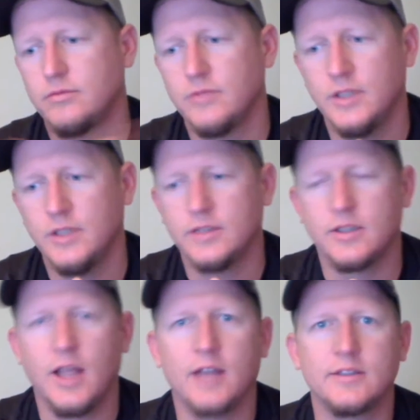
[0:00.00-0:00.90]
It's a
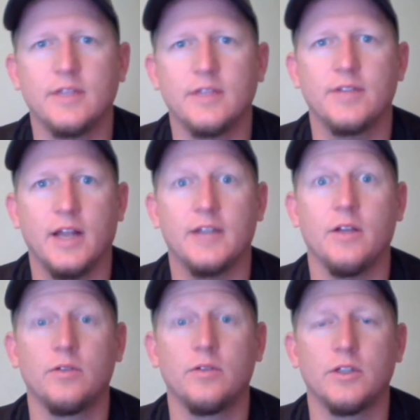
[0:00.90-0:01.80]
lot of stuff that I
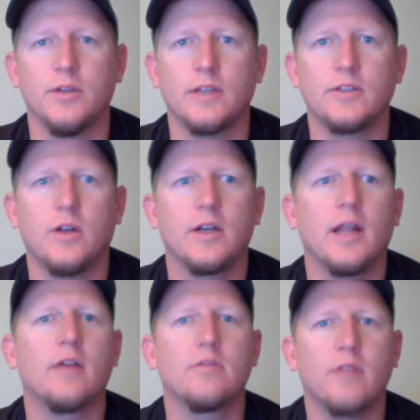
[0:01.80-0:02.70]
don't do. I started
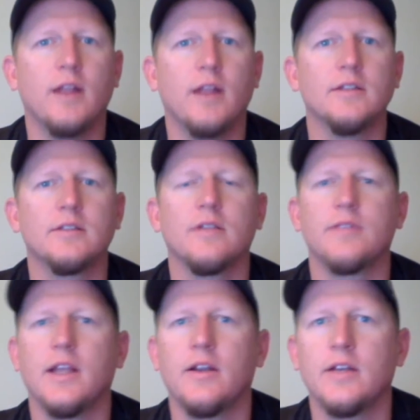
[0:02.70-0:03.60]
out writing stuff
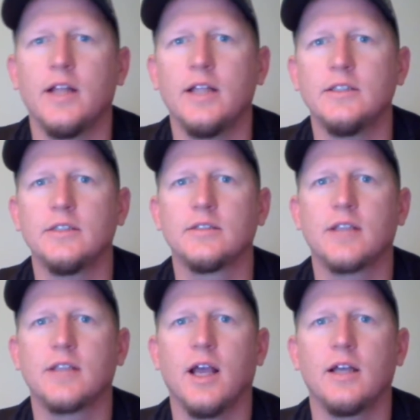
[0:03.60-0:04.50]
down, and that just
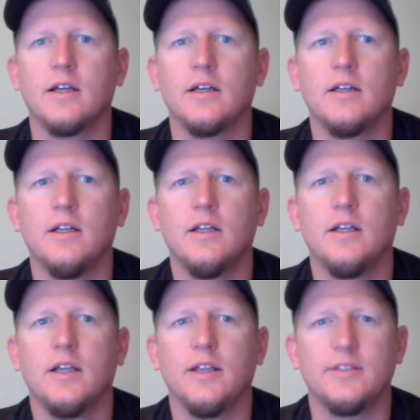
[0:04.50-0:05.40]
kind of,
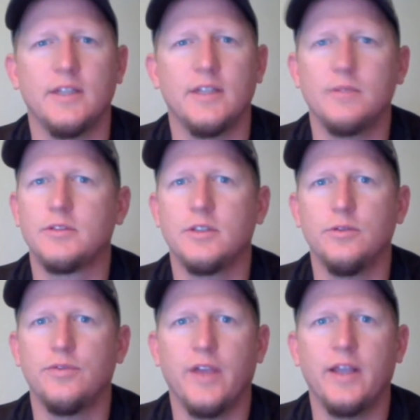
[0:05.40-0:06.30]
it seems too
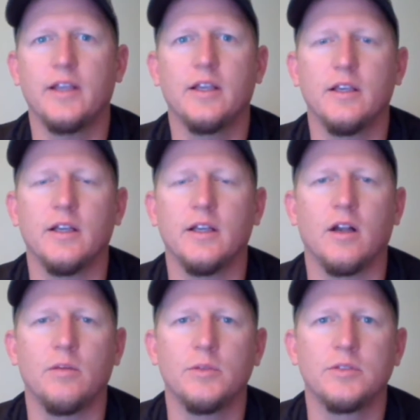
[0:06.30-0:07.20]
fake. It
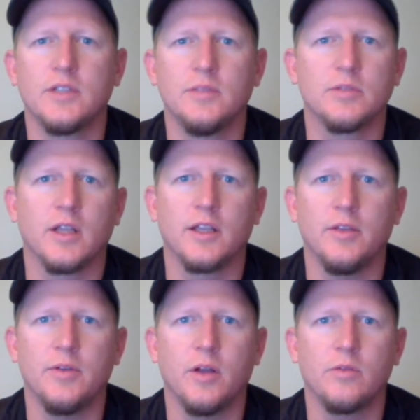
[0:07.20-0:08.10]
almost seems like
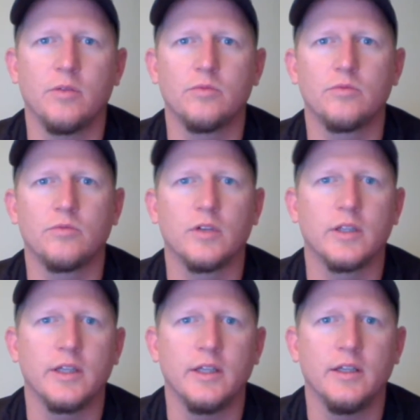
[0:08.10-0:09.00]
you don't
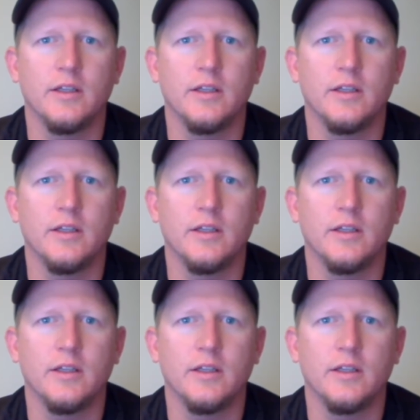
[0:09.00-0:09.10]
really